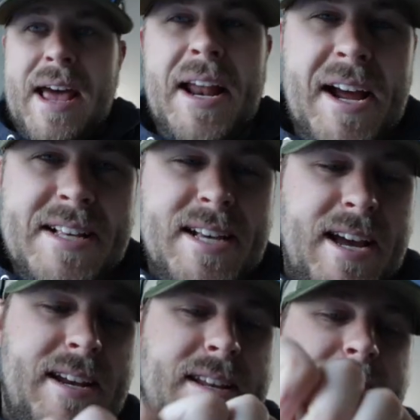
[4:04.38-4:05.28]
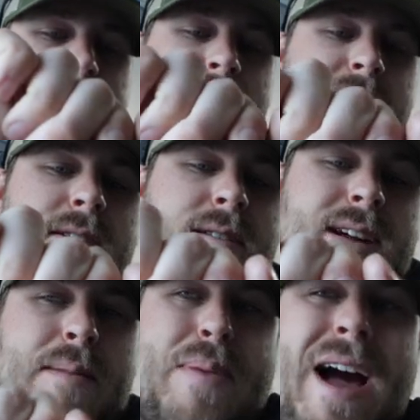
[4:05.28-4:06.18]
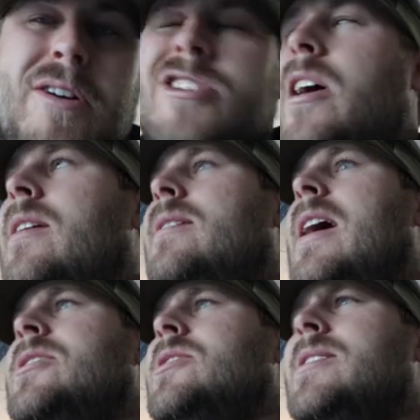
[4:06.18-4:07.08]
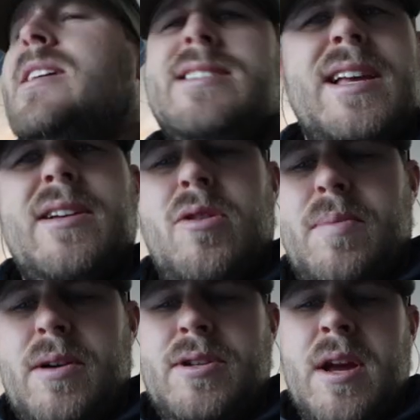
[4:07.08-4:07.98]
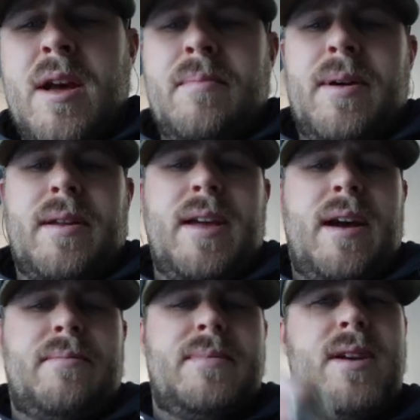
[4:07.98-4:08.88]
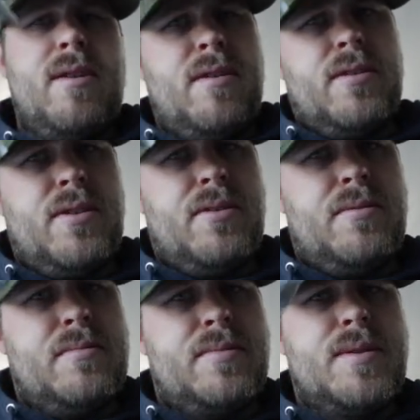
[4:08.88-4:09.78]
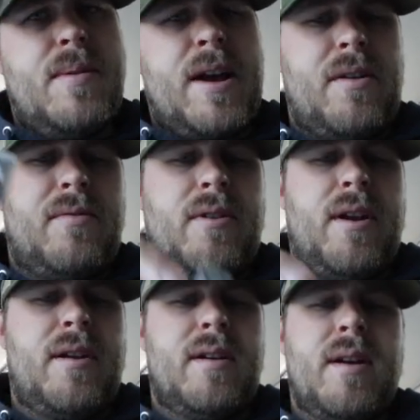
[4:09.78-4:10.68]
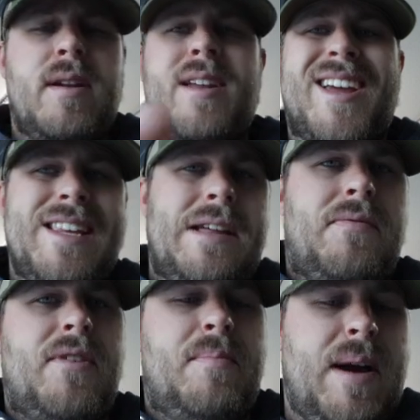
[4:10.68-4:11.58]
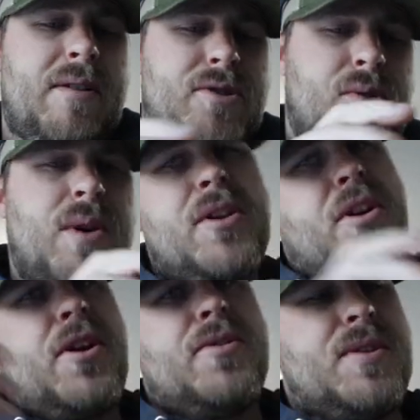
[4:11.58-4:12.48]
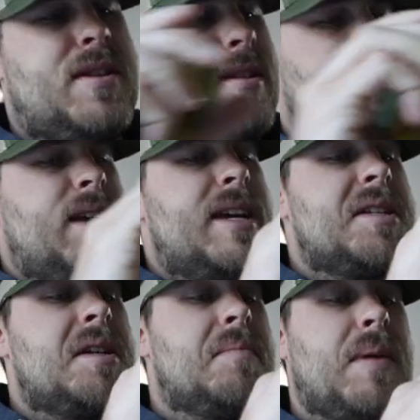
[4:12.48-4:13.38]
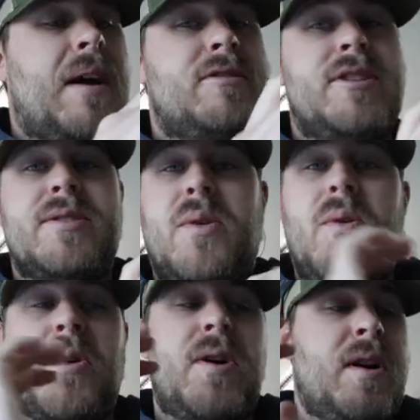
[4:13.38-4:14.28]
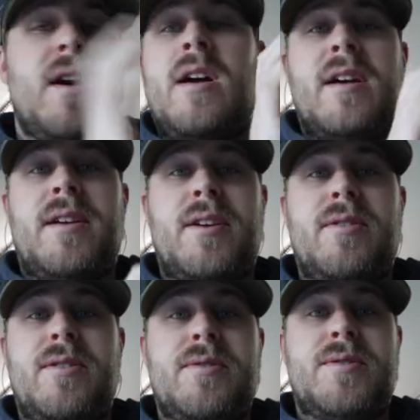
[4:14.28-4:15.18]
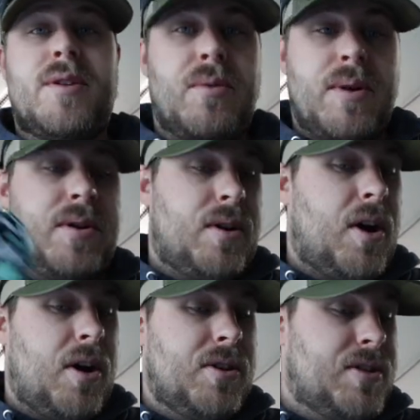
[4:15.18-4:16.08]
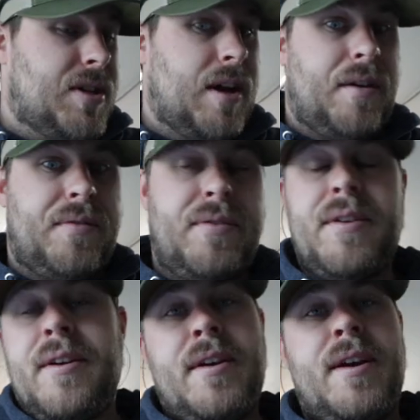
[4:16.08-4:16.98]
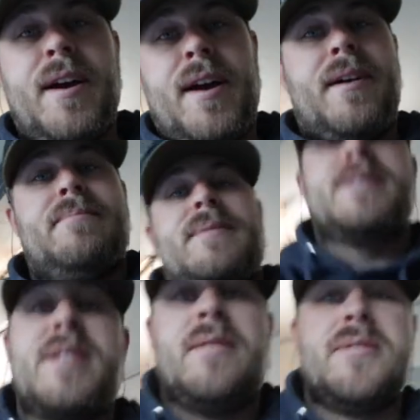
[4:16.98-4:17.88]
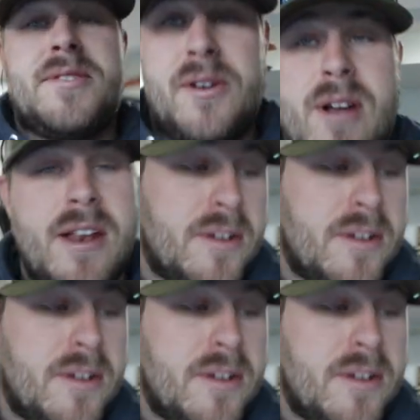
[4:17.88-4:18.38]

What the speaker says: And like I said, they are a pouch. Actually, did I say they were a pouch? But yeah, they're a little tobacco-free, nicotine-free pouch. So whether you're using nicotine pouches or you use the real hard stuff, this stuff is a great